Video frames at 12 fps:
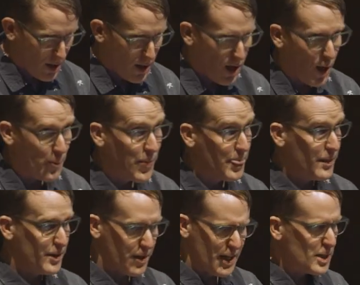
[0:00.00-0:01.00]
Um,
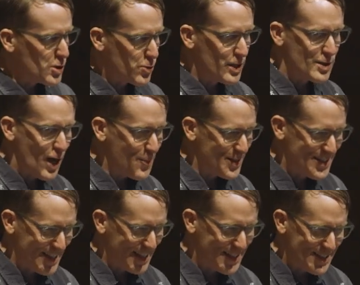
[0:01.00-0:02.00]
the industry has not been
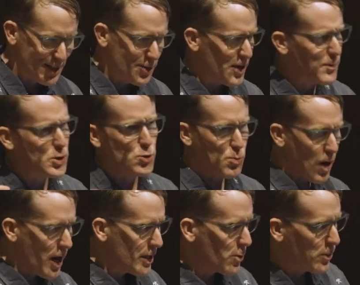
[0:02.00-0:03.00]
sitting still. They've been
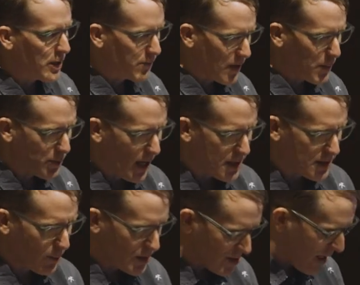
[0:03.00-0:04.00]
trying to reinvent
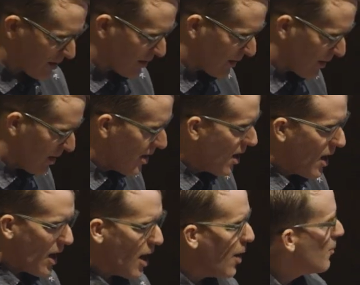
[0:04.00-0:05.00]
plastic recycling.
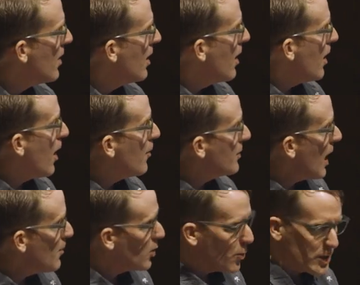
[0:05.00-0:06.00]
Um, uh,
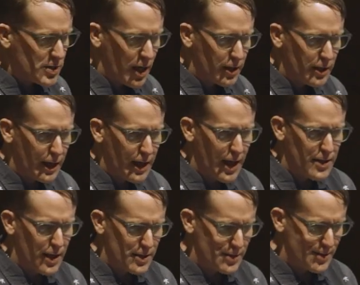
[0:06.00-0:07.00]
chemical recycling ha
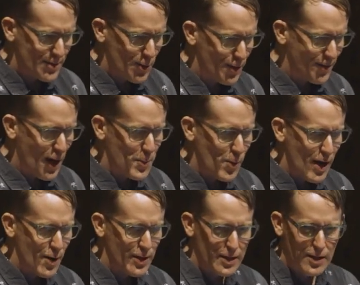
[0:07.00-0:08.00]
has sort of come
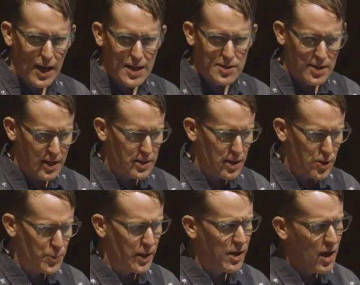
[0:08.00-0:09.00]
around in the last 10
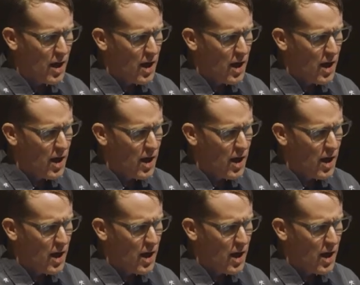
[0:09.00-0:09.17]
years, but